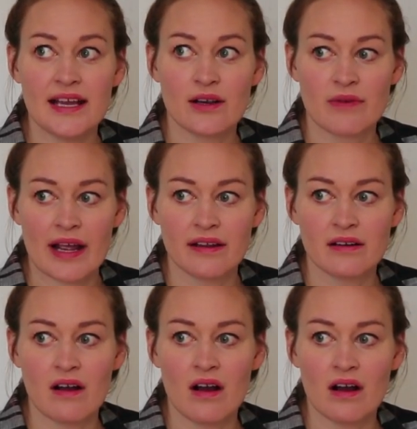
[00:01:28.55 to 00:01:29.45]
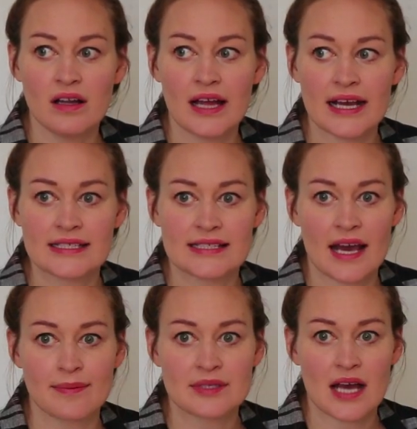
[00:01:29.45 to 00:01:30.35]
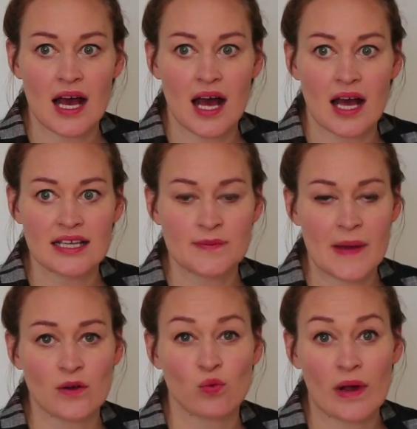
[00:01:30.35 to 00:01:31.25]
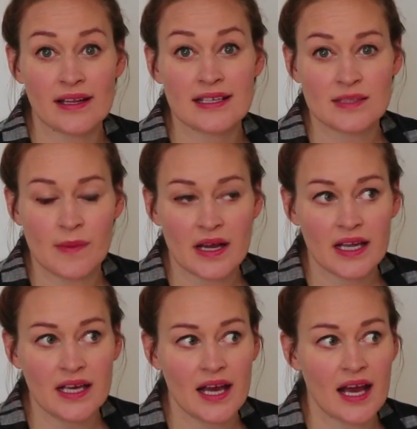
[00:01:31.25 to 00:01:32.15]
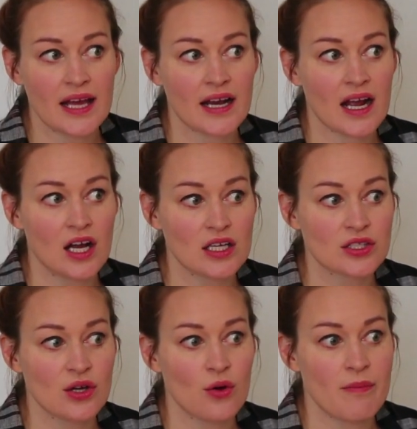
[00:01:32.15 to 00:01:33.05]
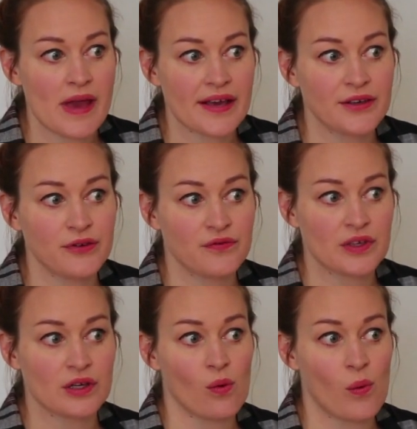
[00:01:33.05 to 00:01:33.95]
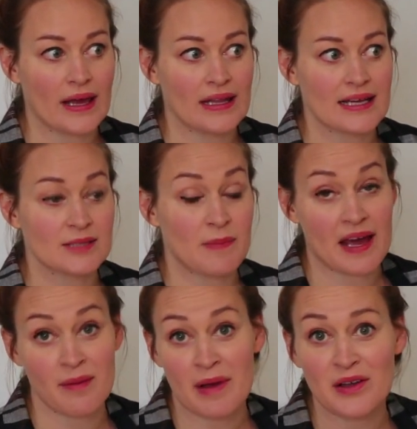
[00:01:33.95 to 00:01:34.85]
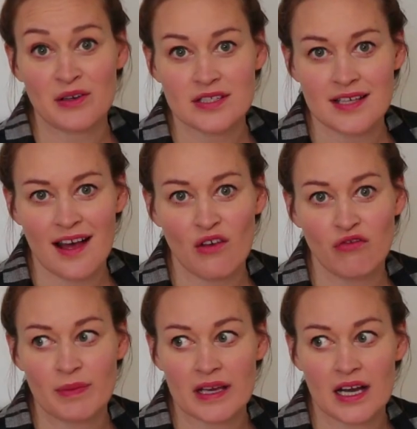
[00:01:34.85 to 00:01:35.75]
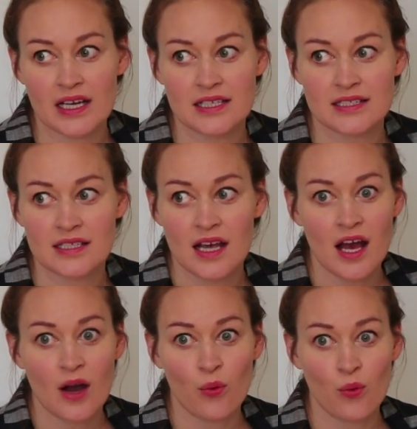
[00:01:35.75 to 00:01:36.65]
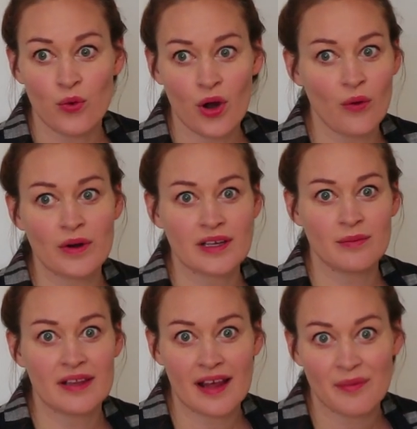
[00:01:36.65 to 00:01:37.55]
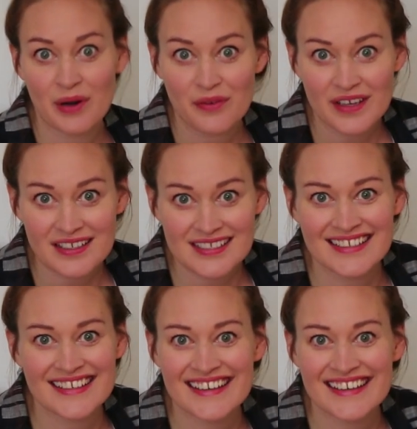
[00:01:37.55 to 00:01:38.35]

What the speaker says: like a regular haul, except I spend way less money and I also make you feel way less bad about yourself because no one can be that perfect.